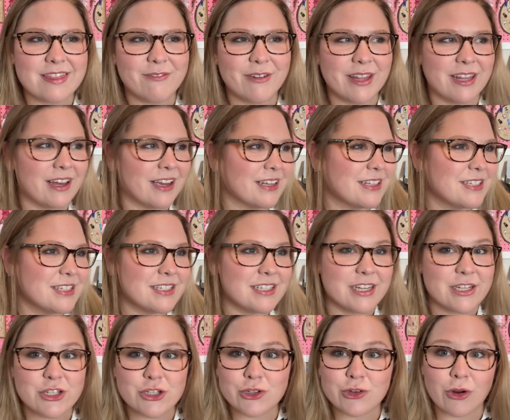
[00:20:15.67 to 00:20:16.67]
We like to
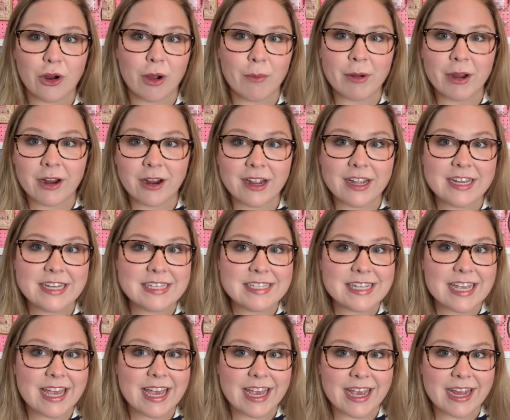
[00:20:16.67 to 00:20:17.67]
stitch strawberries
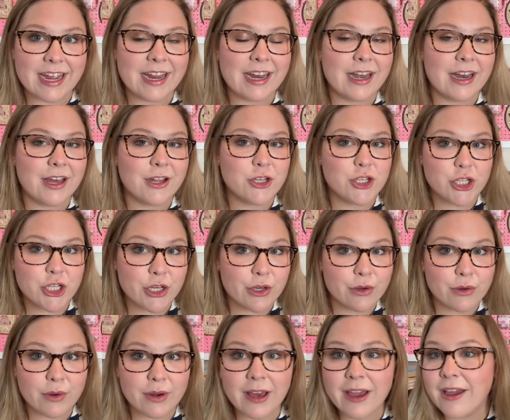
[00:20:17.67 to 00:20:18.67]
in
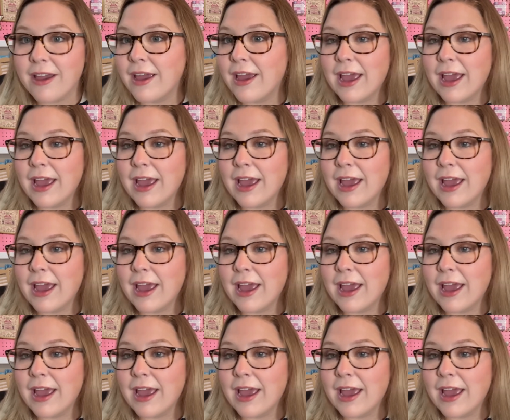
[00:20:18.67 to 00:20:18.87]
June,